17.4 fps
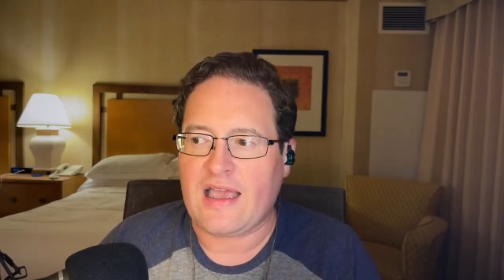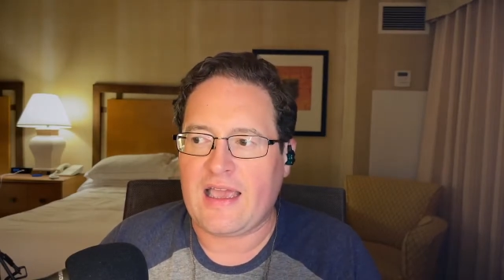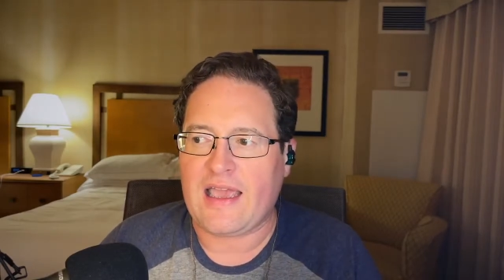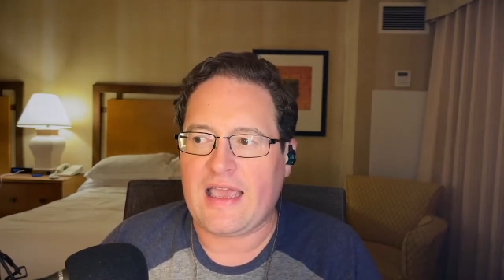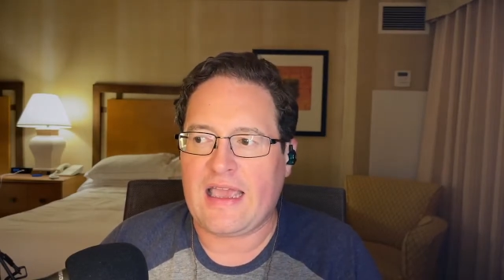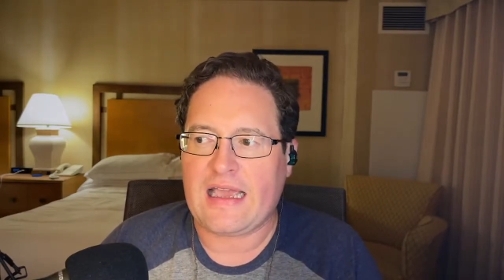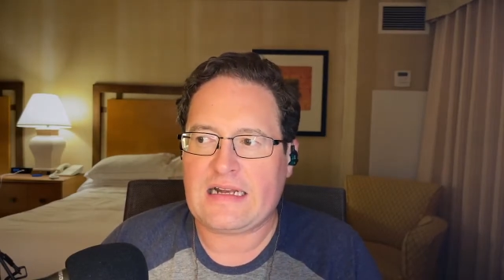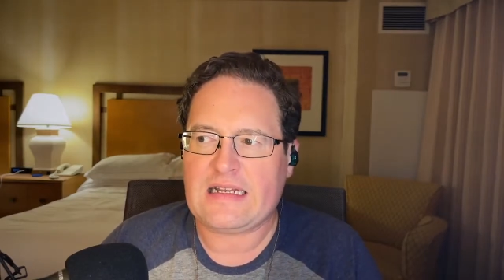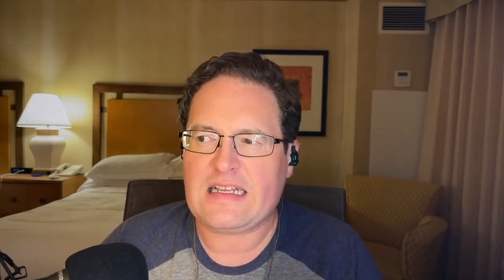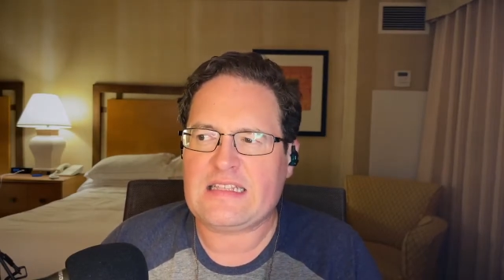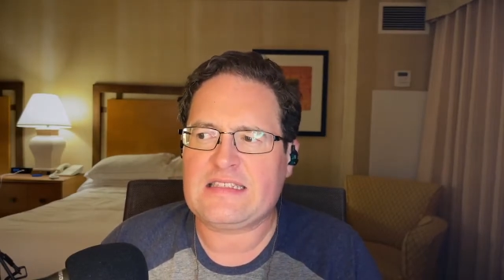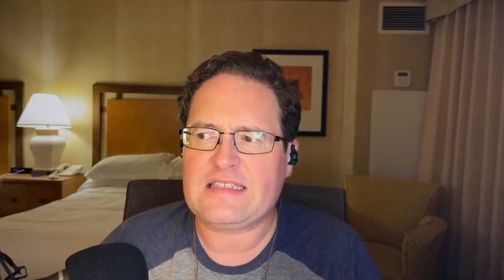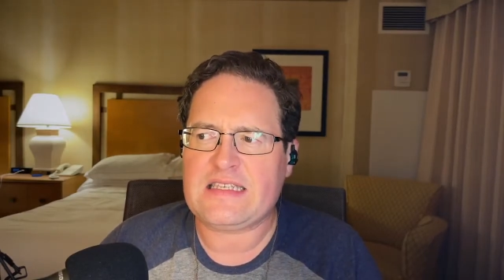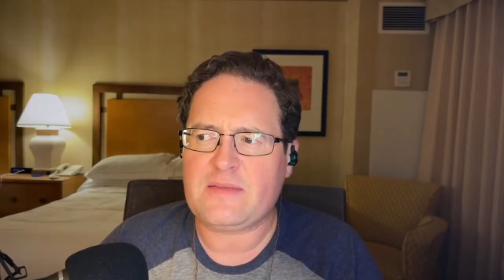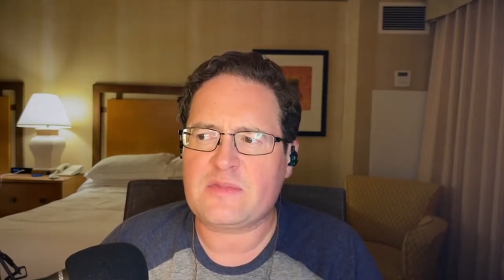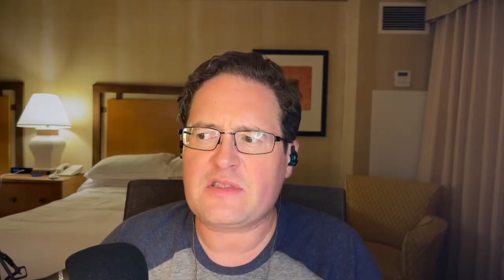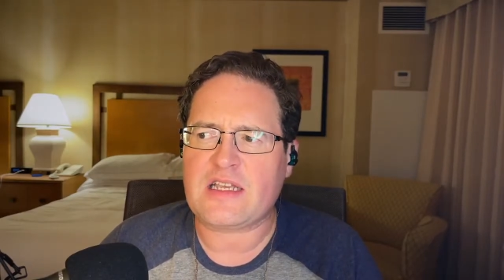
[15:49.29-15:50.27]
And it
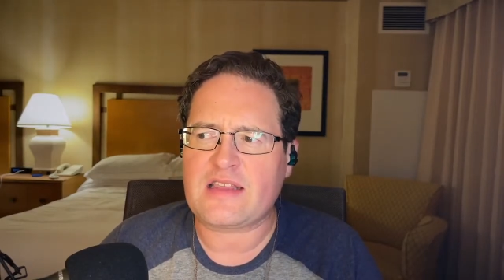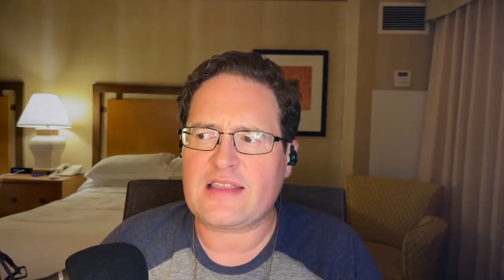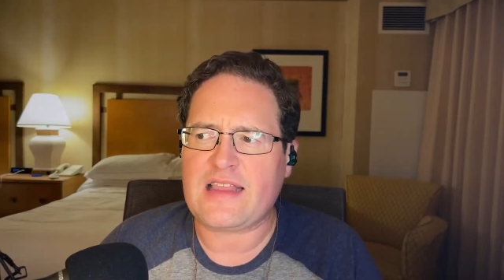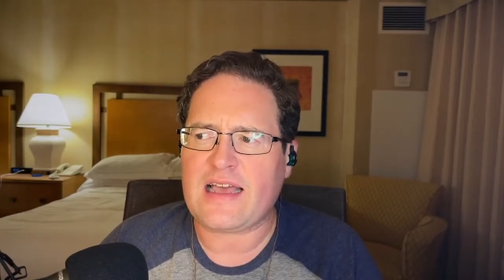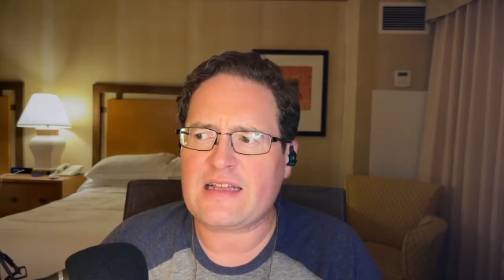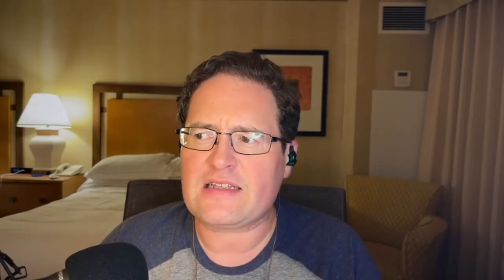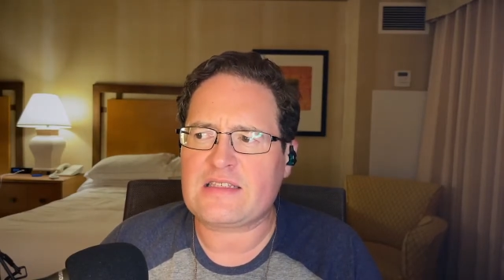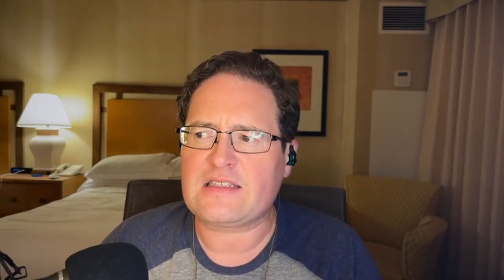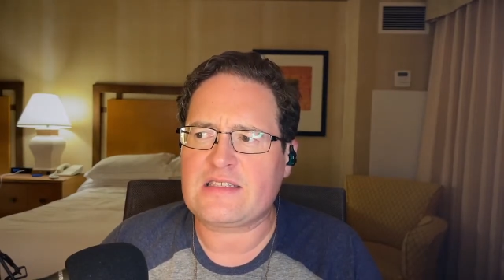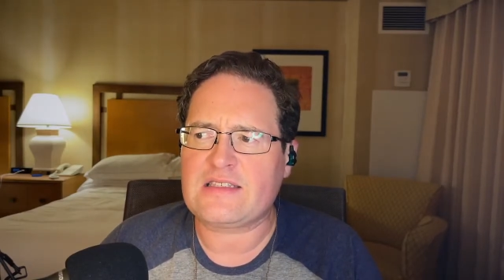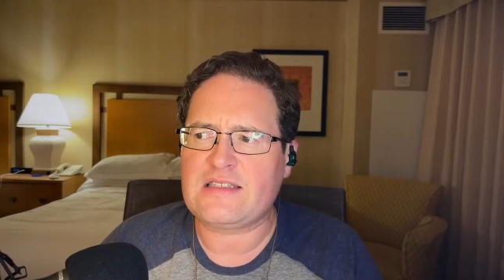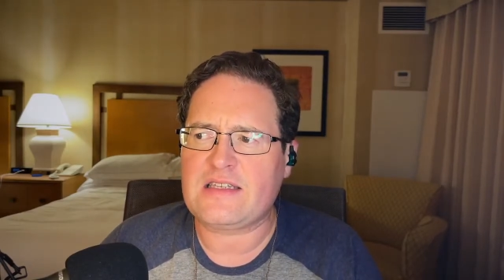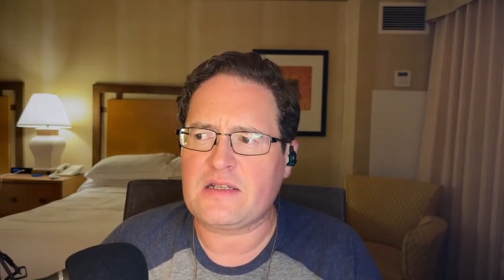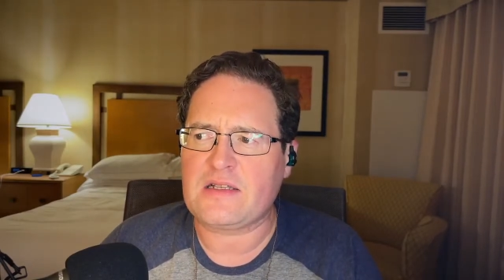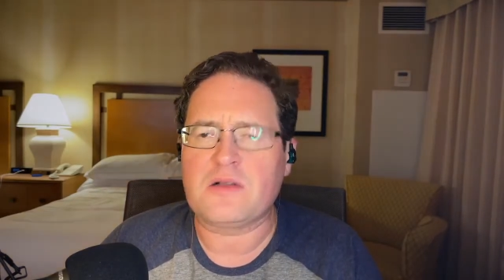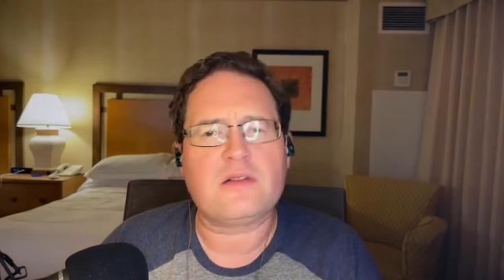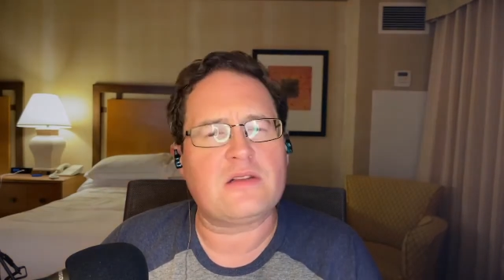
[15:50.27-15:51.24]
seems like that
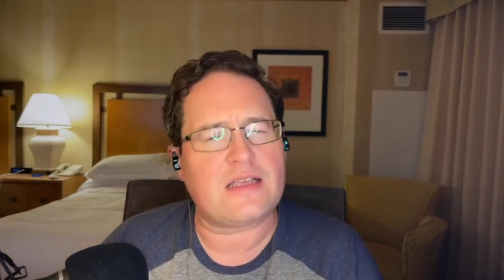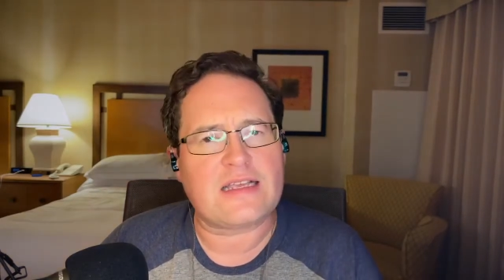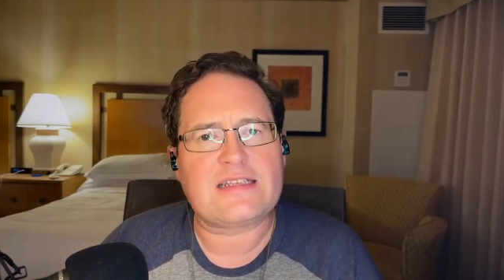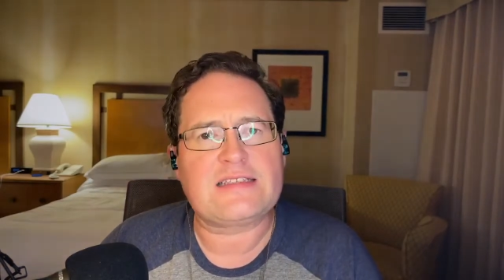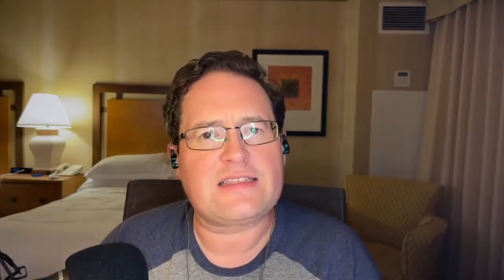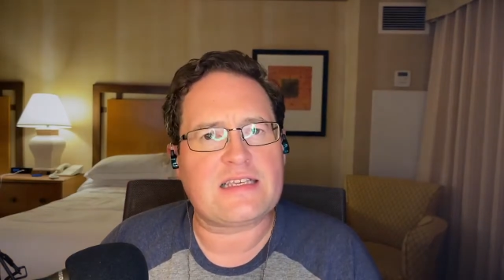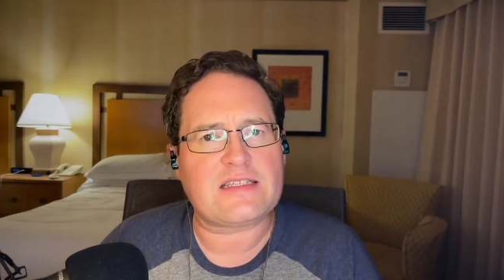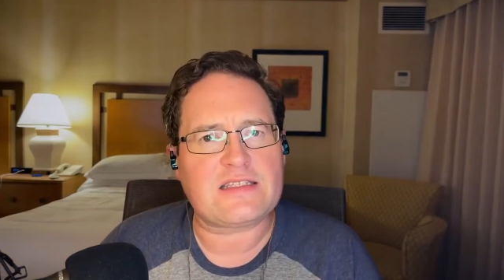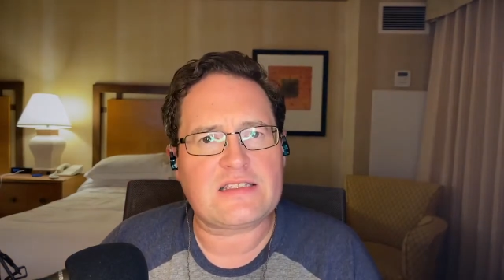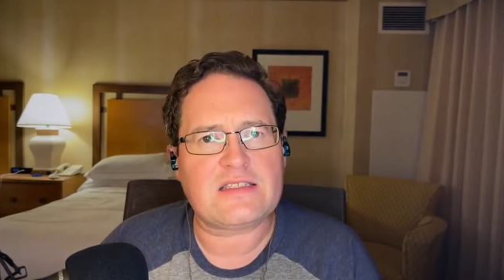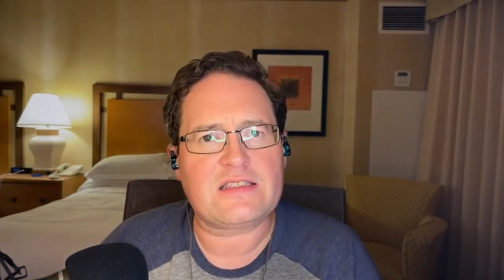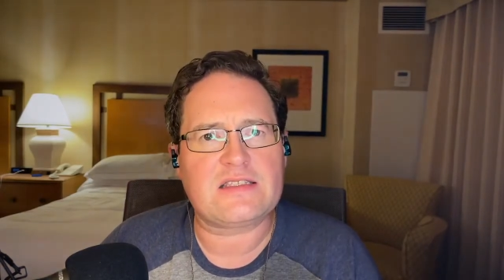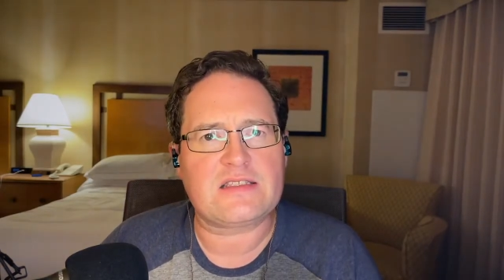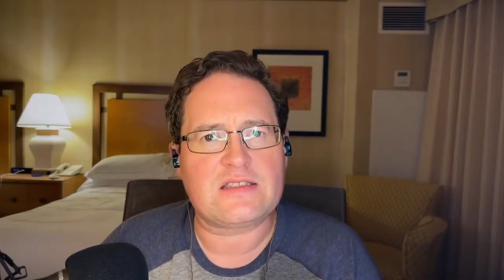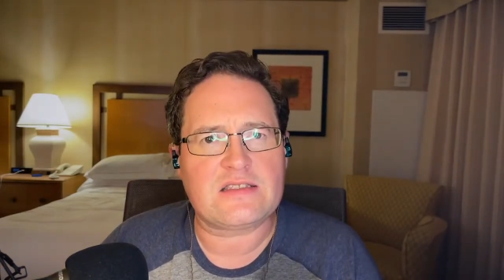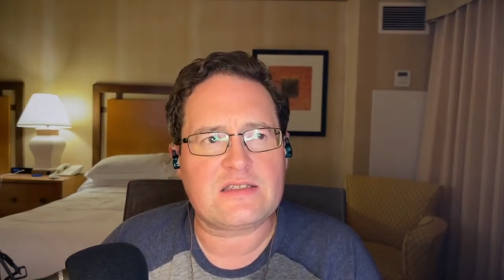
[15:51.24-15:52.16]
still exists